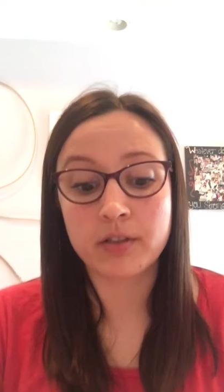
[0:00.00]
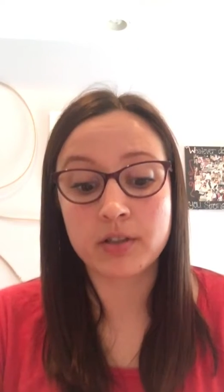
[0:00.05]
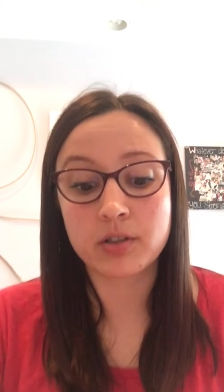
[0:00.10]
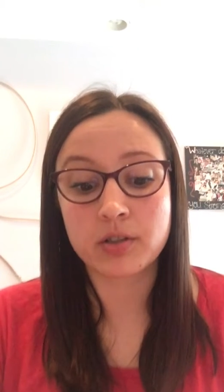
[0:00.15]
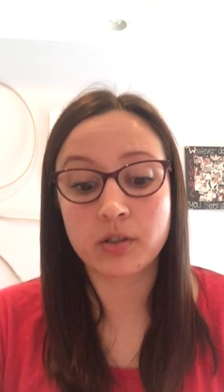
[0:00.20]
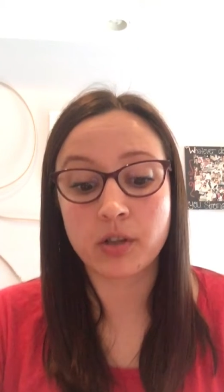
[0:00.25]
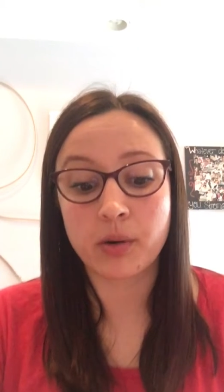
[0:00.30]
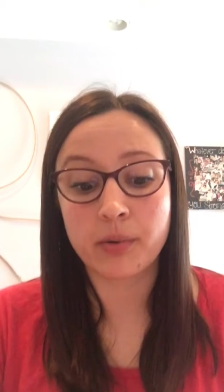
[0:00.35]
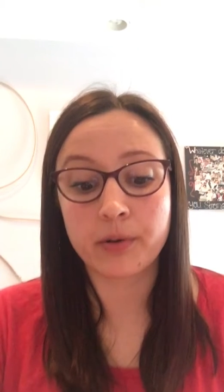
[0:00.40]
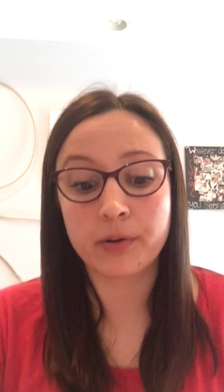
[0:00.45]

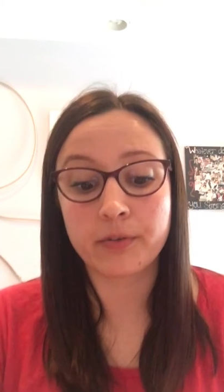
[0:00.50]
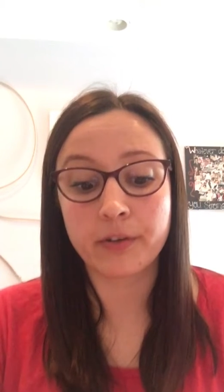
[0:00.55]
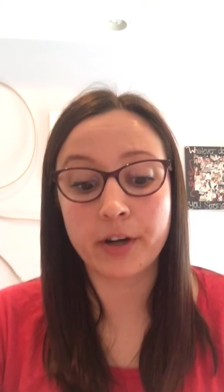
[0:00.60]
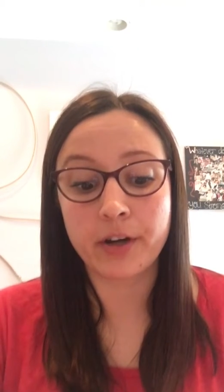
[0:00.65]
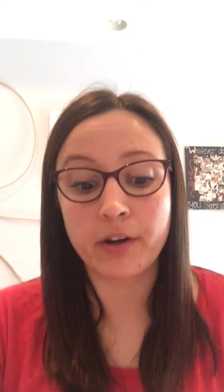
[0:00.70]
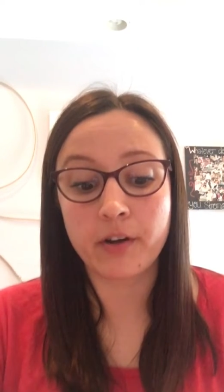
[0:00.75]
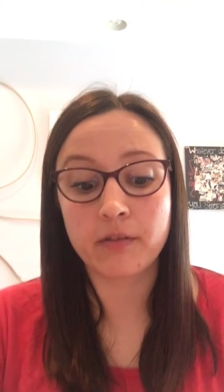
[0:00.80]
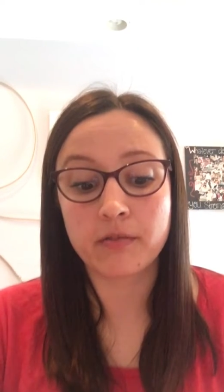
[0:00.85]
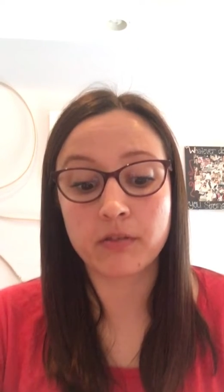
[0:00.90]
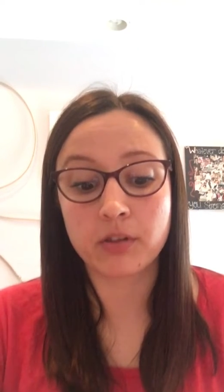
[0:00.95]
slower
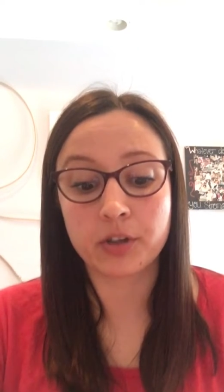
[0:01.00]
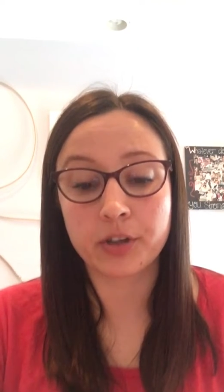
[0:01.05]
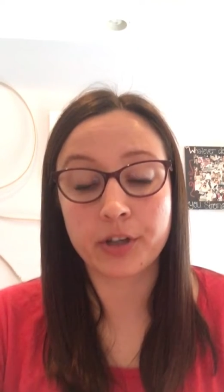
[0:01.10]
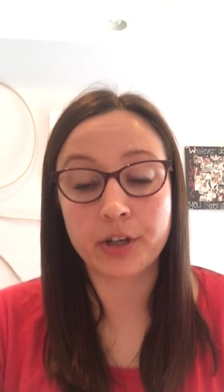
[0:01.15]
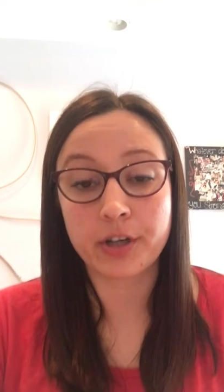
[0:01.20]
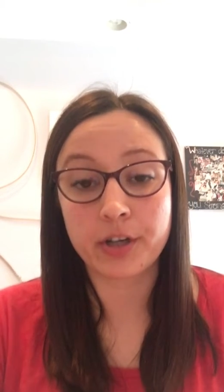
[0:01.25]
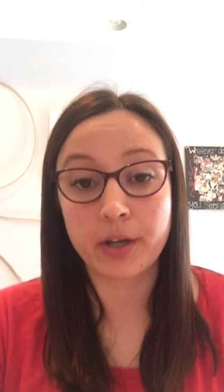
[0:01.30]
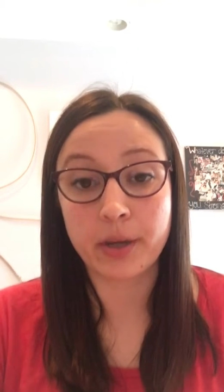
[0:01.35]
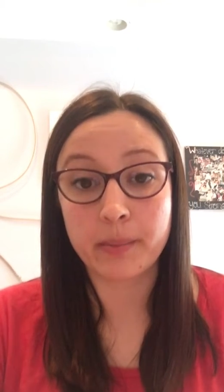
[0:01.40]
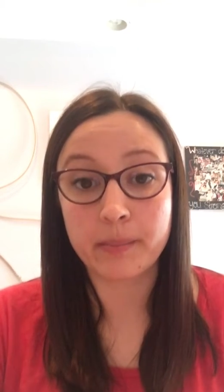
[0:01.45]
rate of
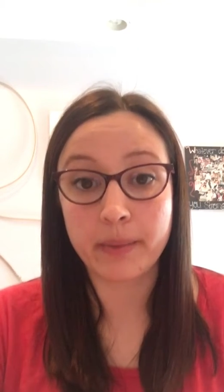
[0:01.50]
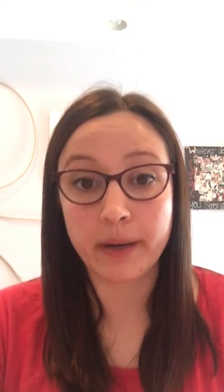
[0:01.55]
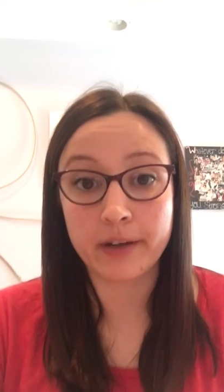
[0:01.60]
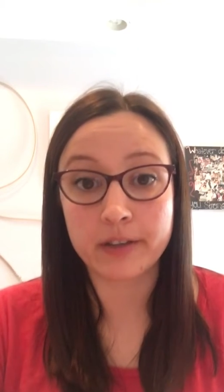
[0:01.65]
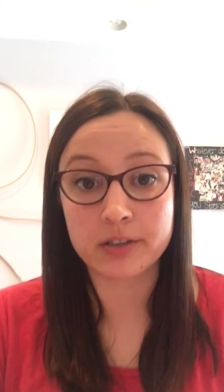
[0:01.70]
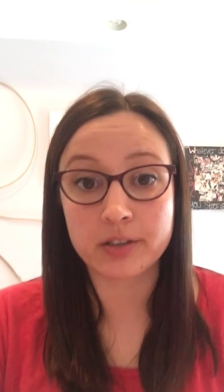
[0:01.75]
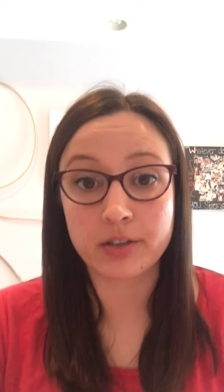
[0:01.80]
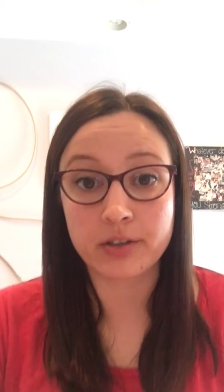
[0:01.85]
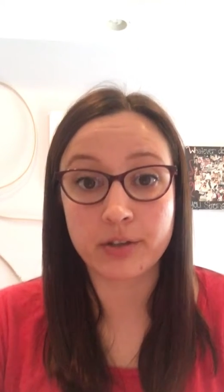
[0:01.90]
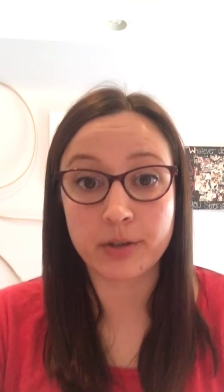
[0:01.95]
learning compared
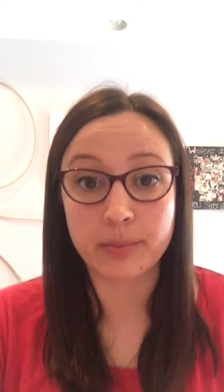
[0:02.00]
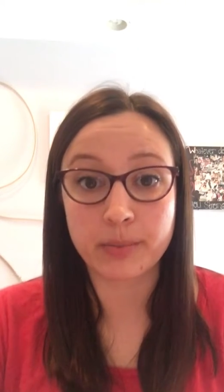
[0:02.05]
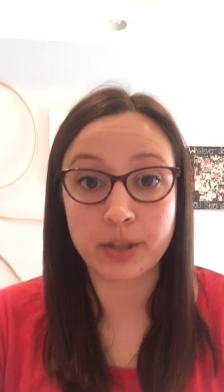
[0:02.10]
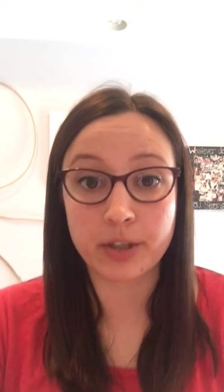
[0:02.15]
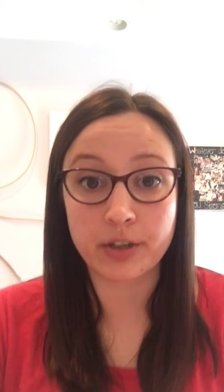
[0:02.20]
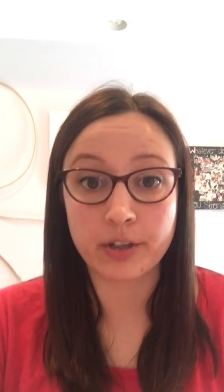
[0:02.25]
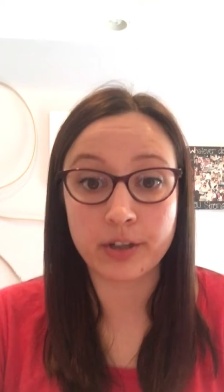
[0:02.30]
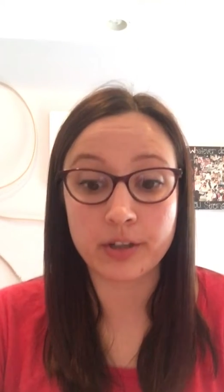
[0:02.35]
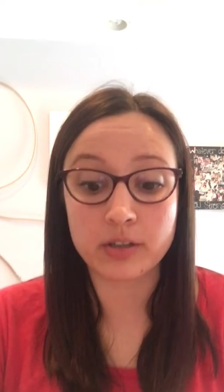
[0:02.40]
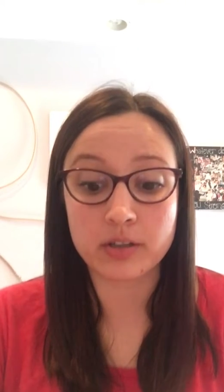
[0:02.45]
to their
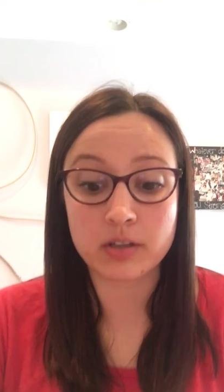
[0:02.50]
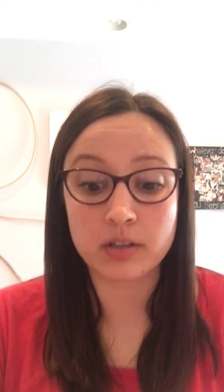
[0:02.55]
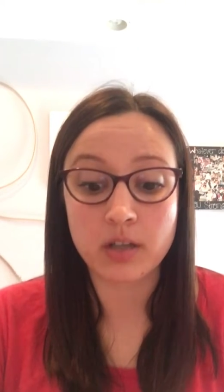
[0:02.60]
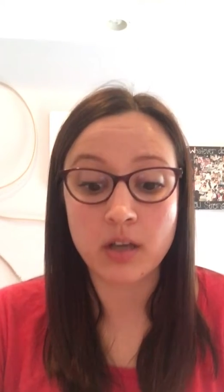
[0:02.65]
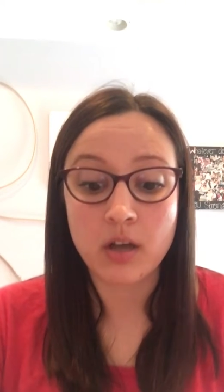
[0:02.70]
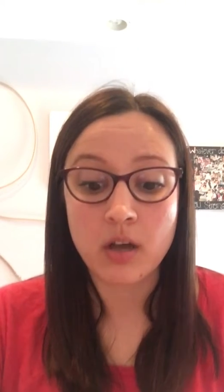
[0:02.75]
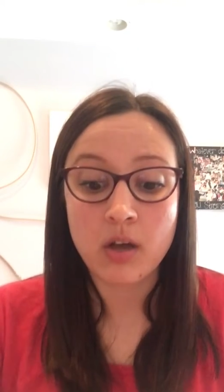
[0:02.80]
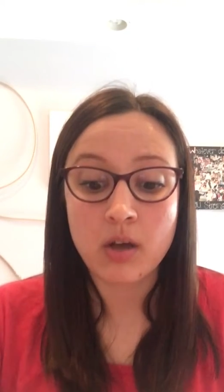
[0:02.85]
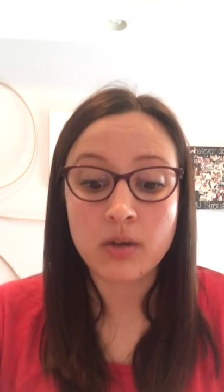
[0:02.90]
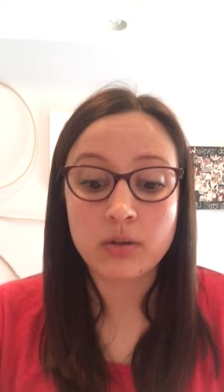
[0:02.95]
peers.
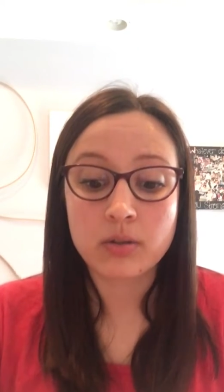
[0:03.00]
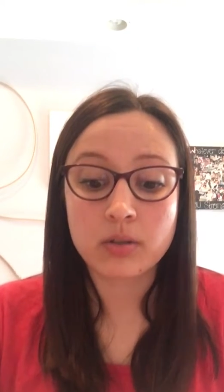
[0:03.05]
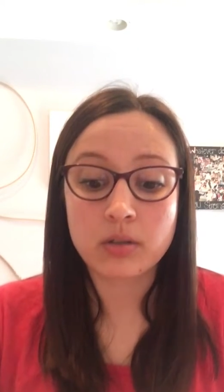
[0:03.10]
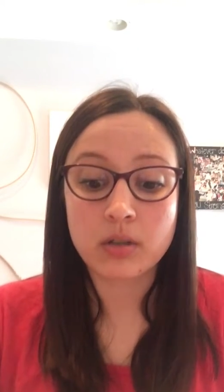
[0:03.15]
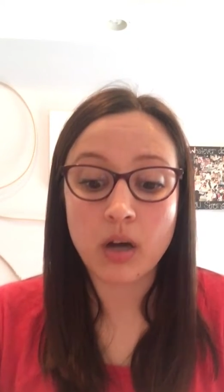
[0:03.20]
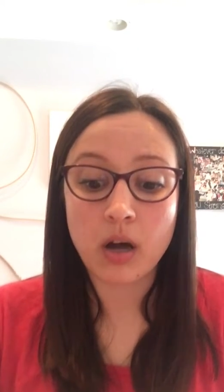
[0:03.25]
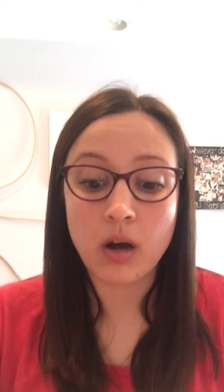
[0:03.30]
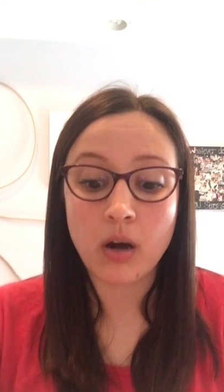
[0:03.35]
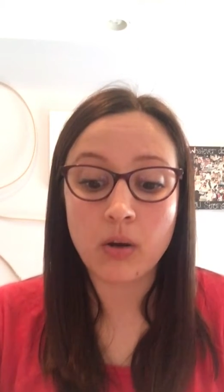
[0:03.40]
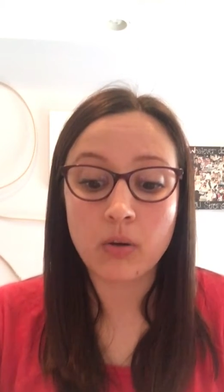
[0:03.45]

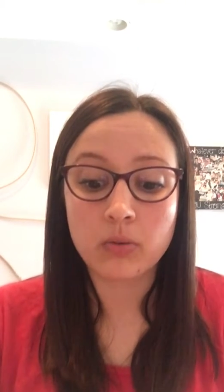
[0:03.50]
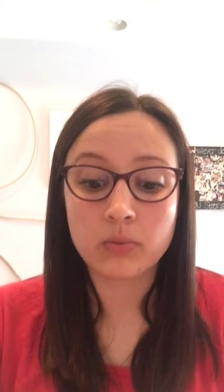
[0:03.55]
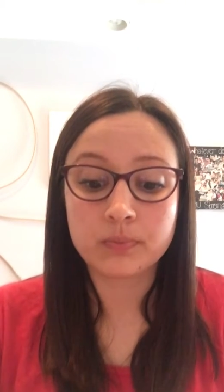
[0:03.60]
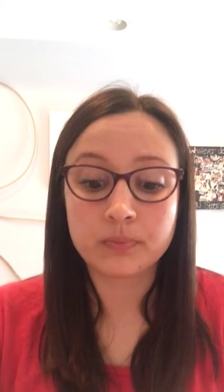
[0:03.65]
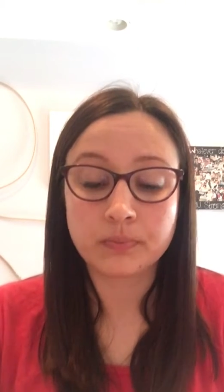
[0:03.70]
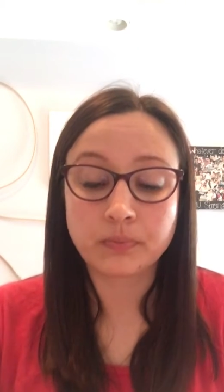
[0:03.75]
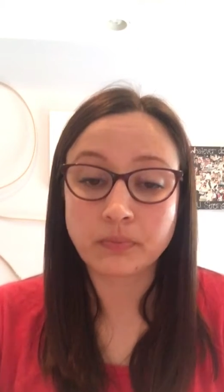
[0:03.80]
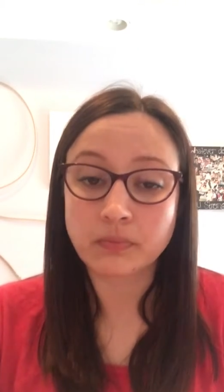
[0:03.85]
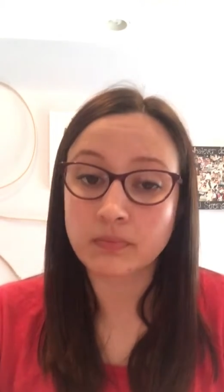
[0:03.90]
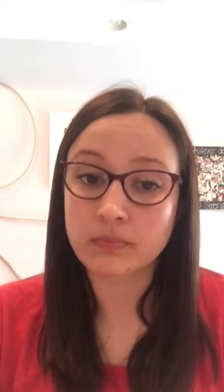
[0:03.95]
So
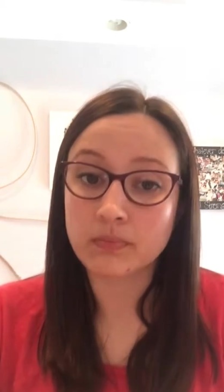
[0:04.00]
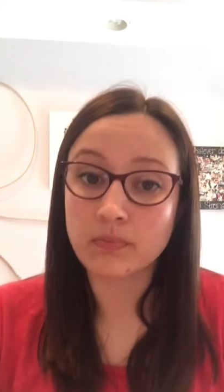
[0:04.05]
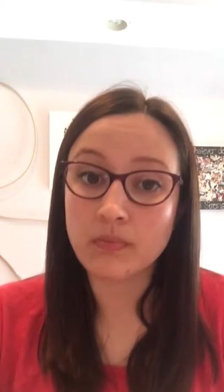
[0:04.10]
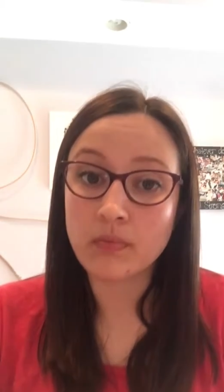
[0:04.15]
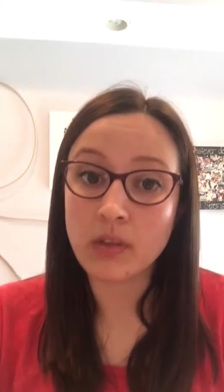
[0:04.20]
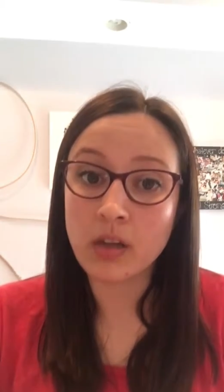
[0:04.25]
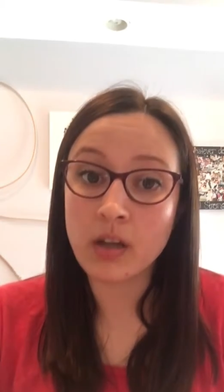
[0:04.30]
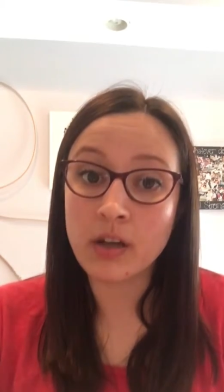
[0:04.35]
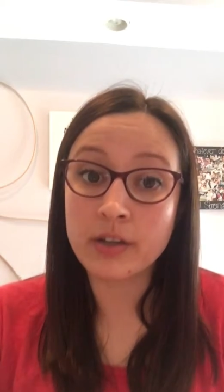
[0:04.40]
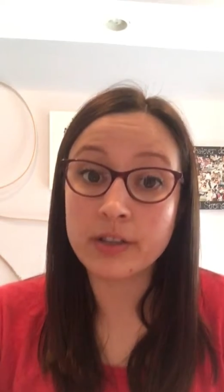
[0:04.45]

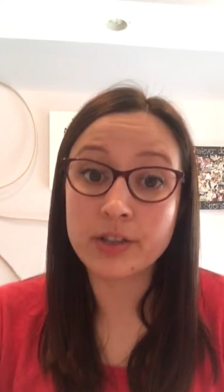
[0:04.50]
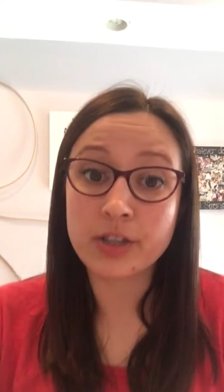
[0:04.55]
a